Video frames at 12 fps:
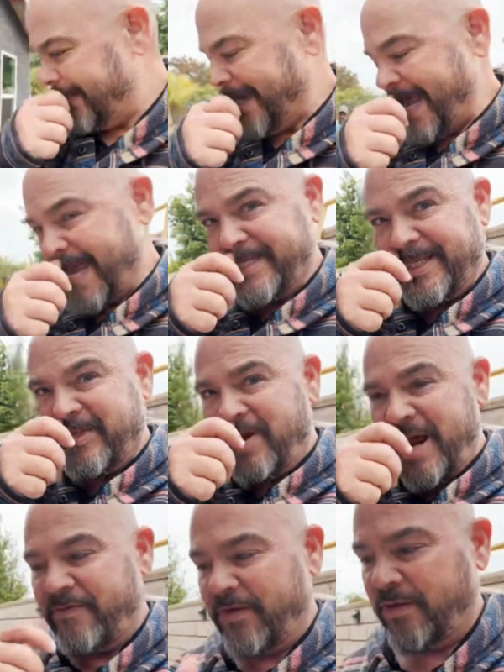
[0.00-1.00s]
then it has to
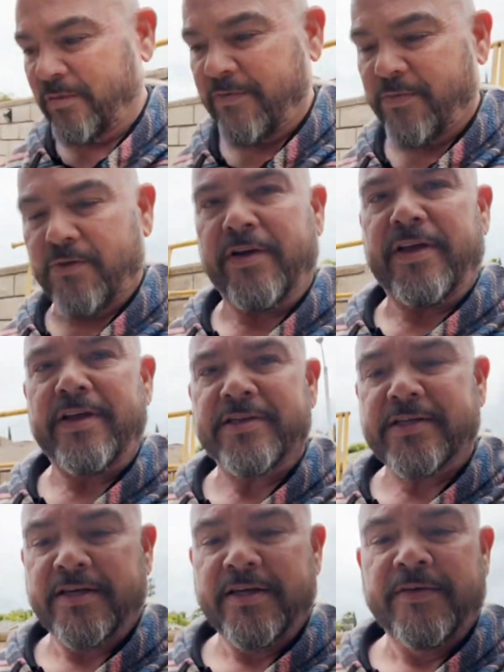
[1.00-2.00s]
dry for 3 or 4 days,